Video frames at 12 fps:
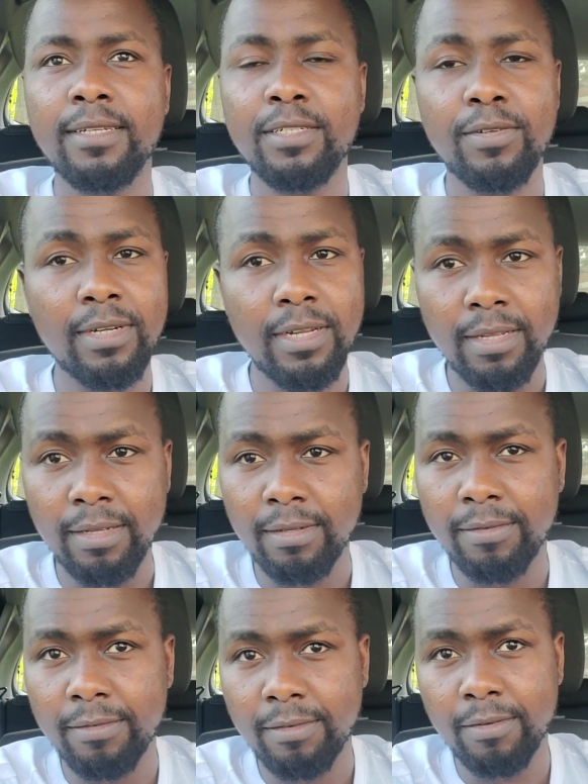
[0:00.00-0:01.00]
you want
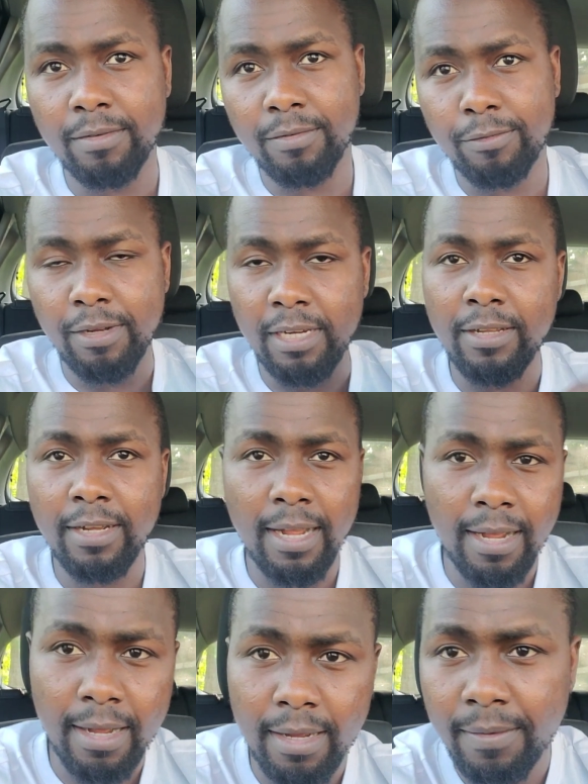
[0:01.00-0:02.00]
to fuel your
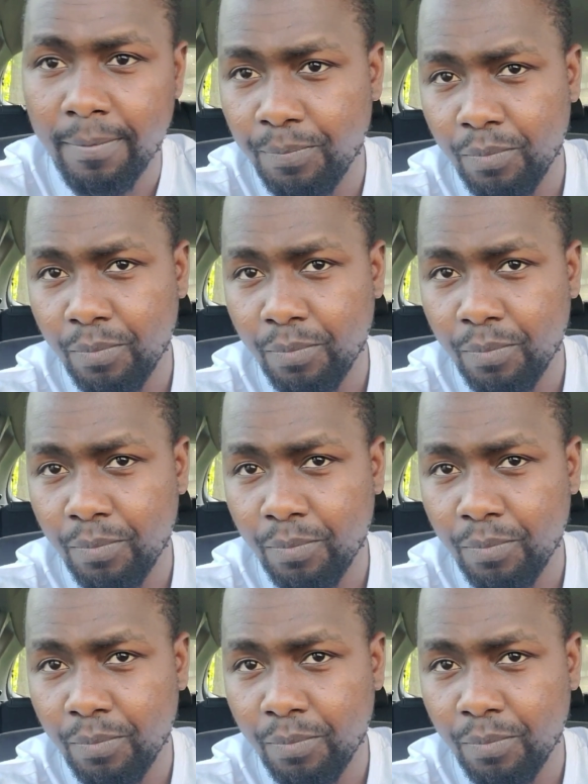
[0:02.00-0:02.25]
car